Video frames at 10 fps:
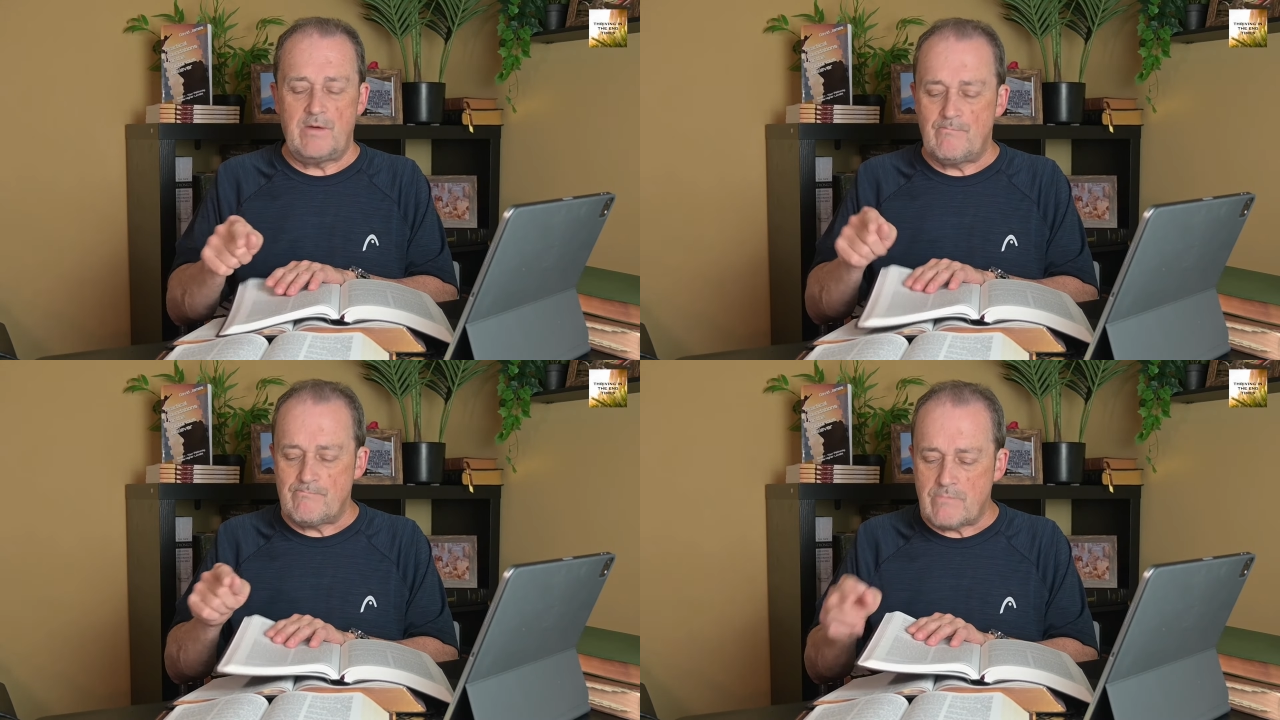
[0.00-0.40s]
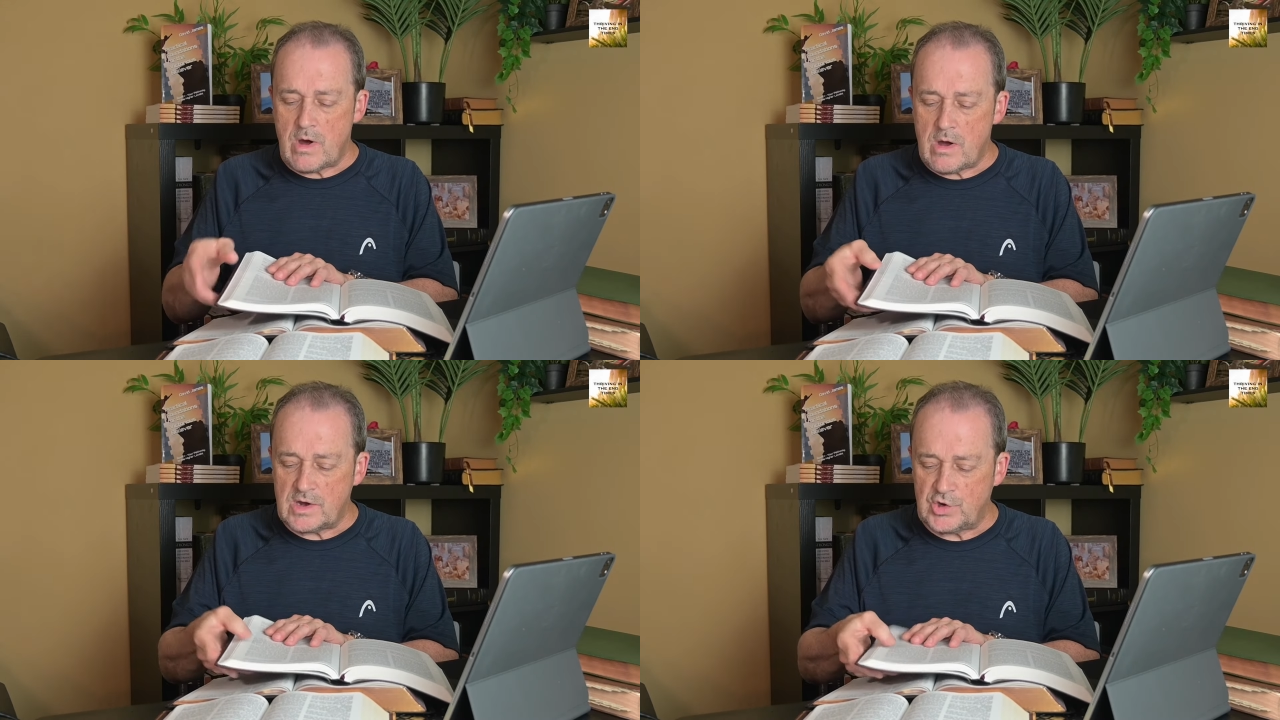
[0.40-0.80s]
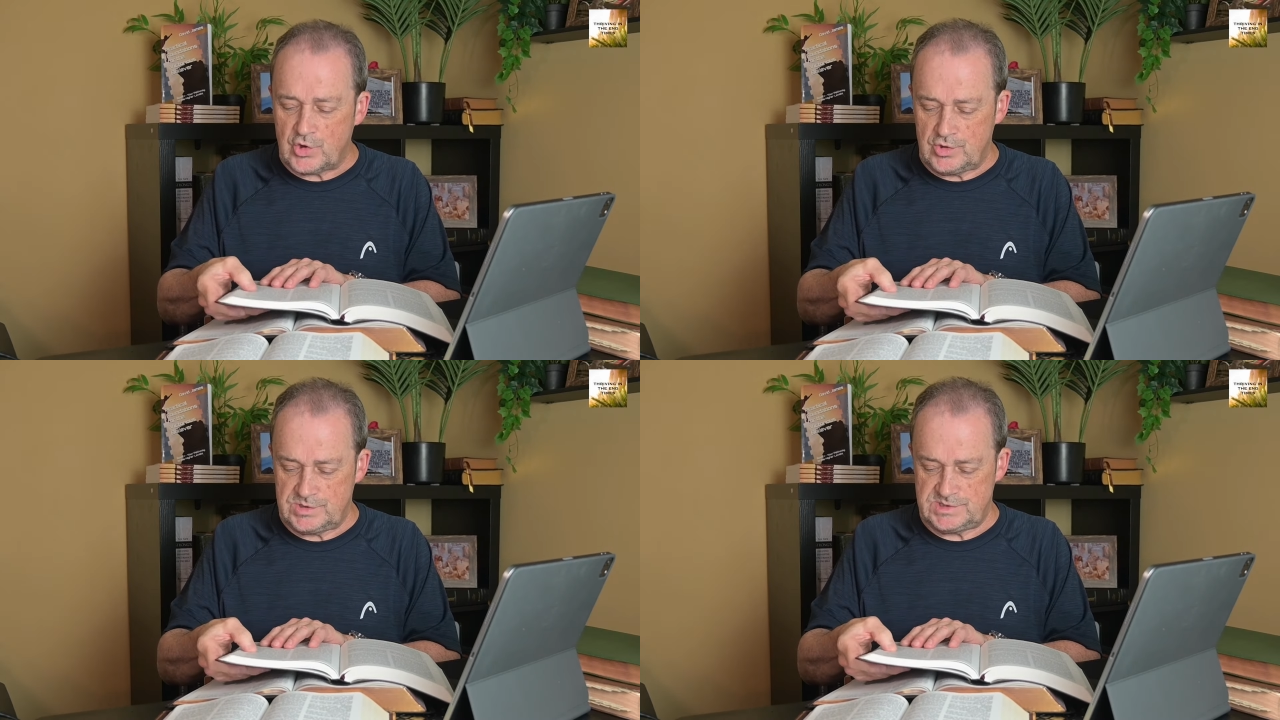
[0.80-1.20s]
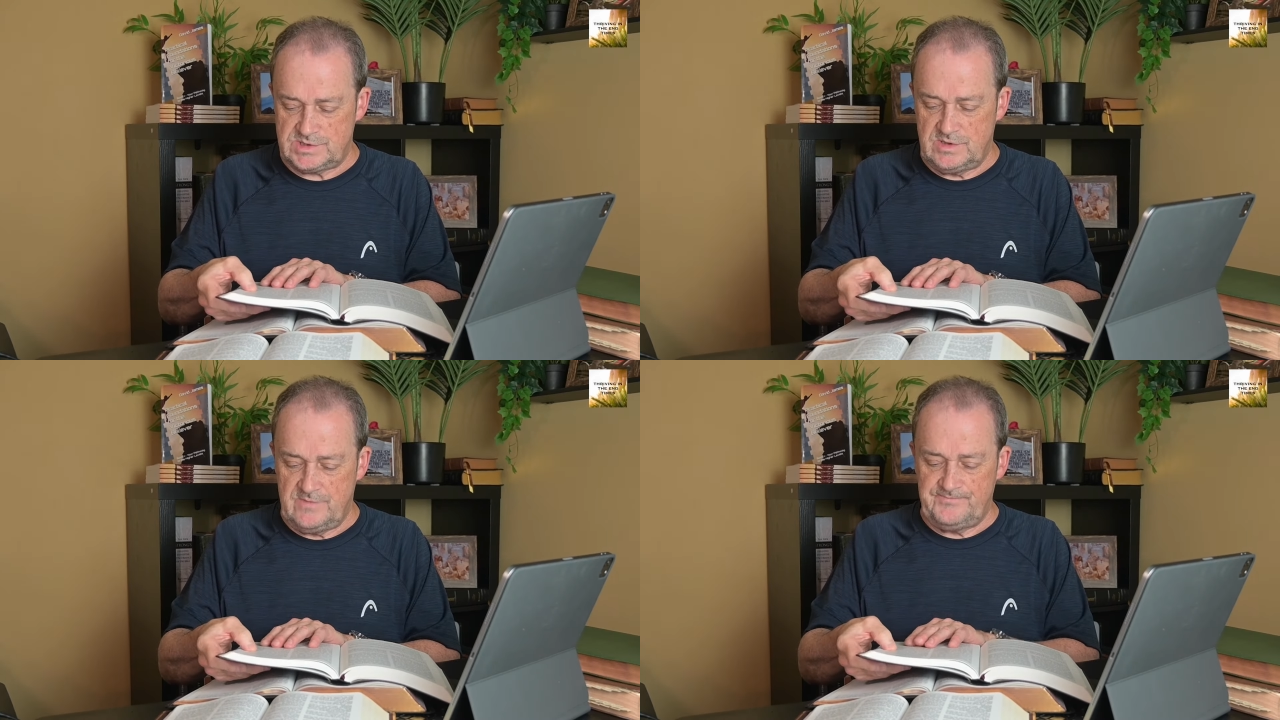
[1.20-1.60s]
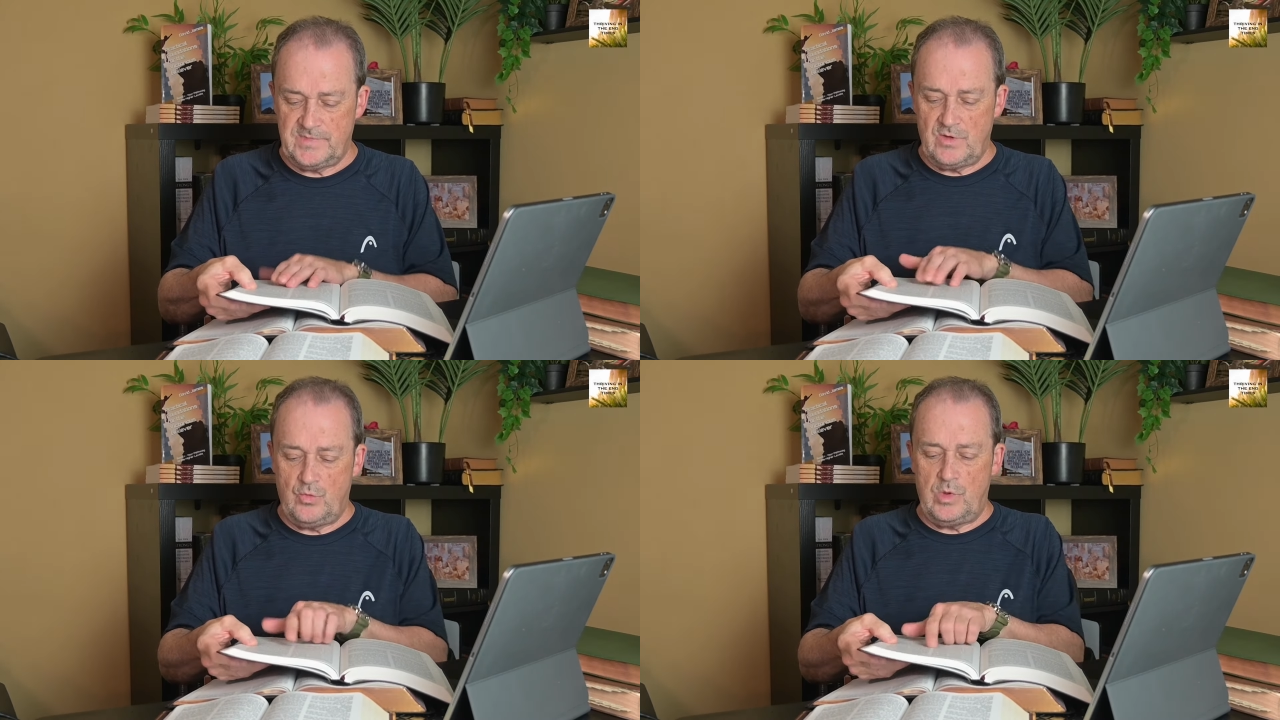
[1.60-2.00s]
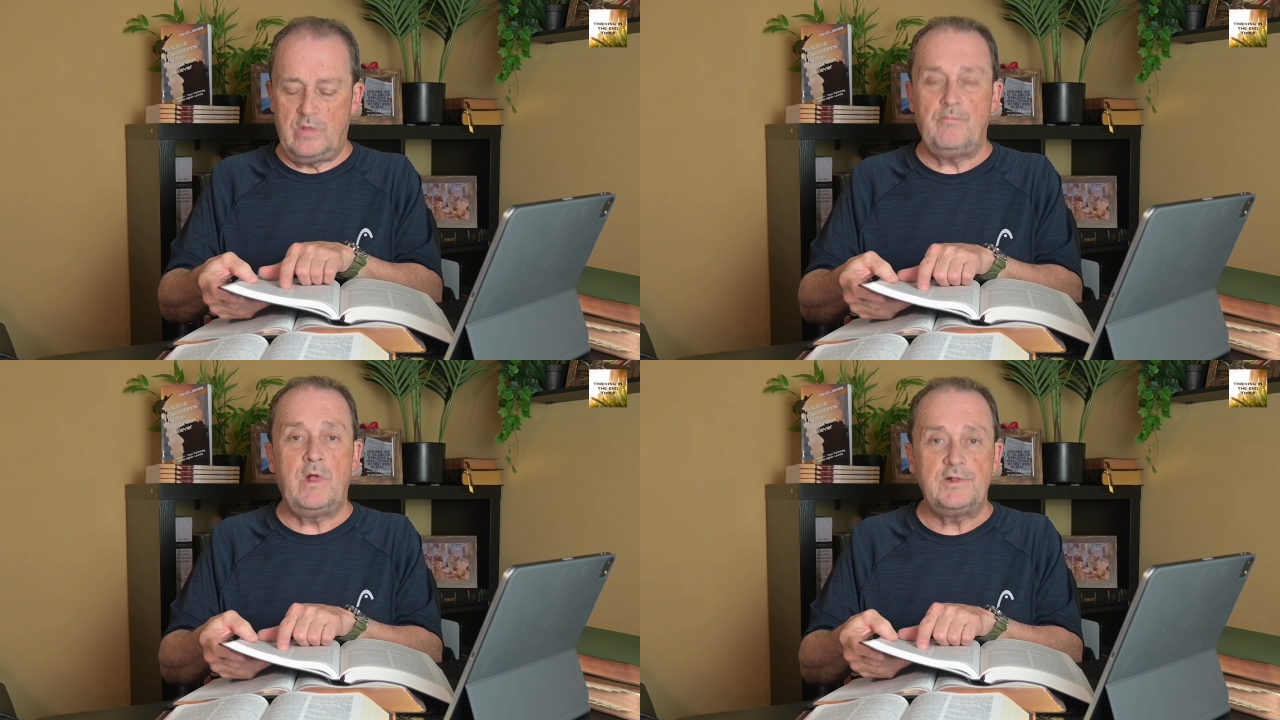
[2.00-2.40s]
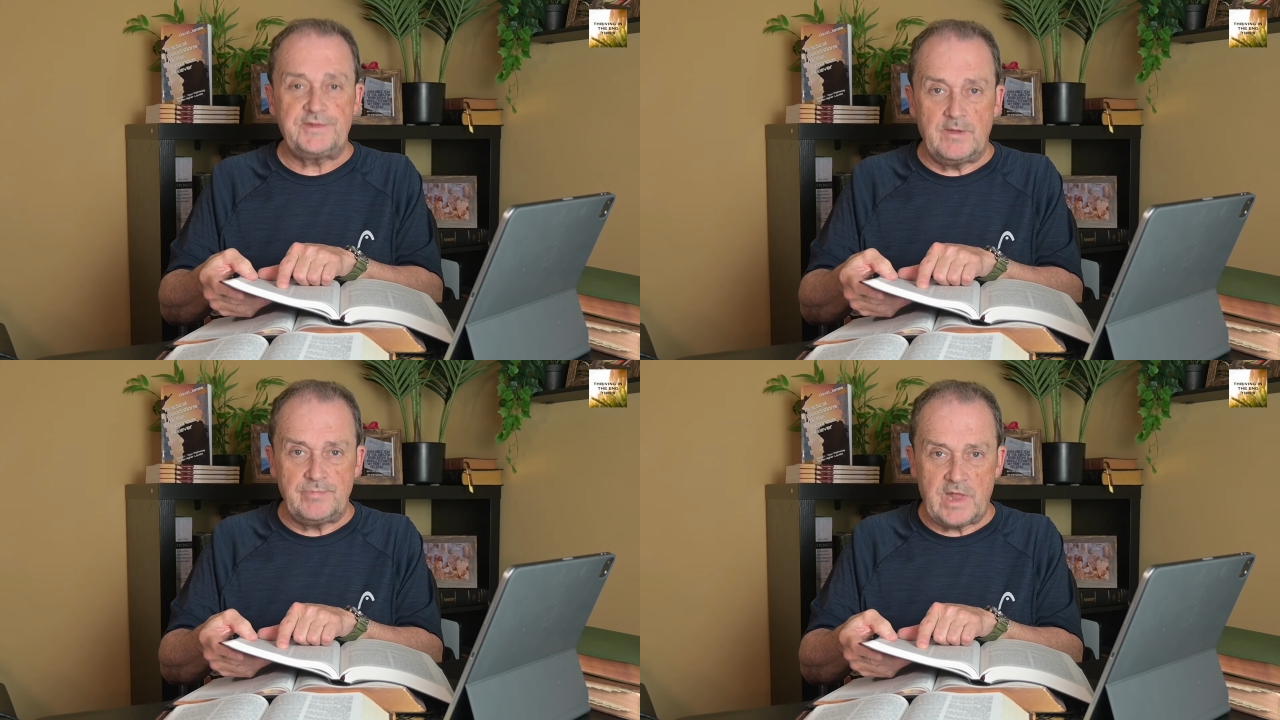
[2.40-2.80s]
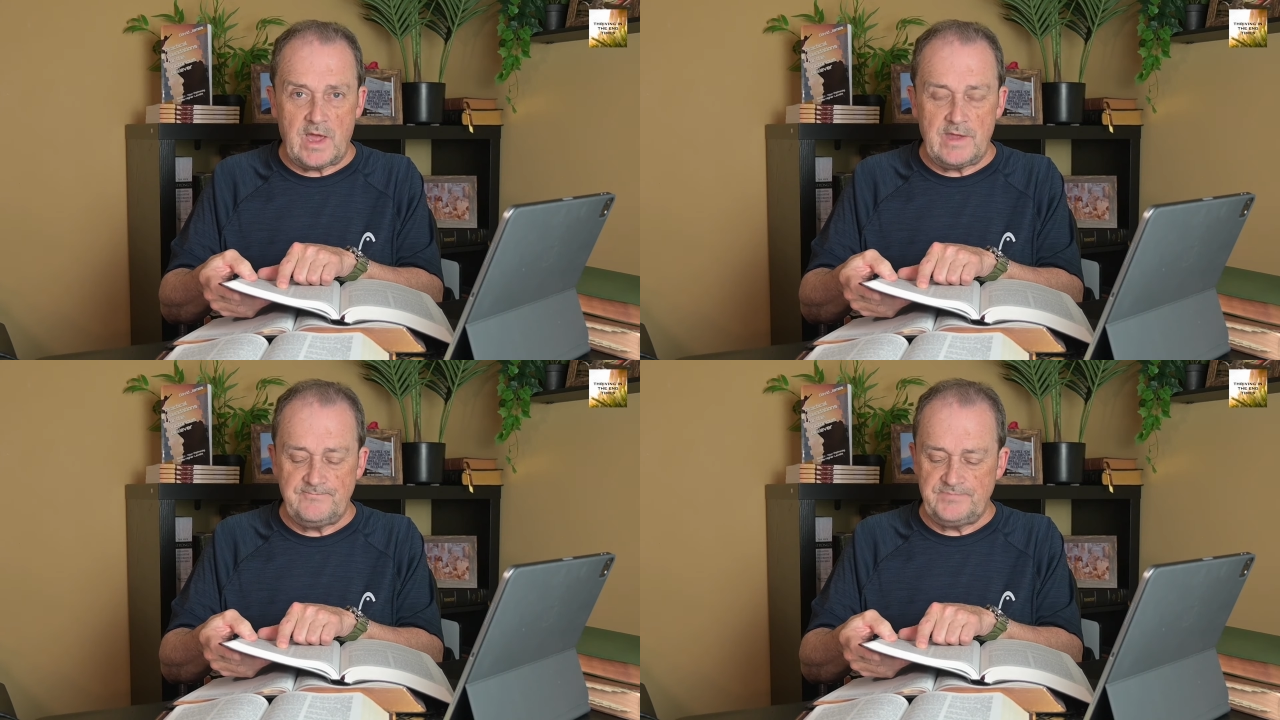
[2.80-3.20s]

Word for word: mockers will multiply,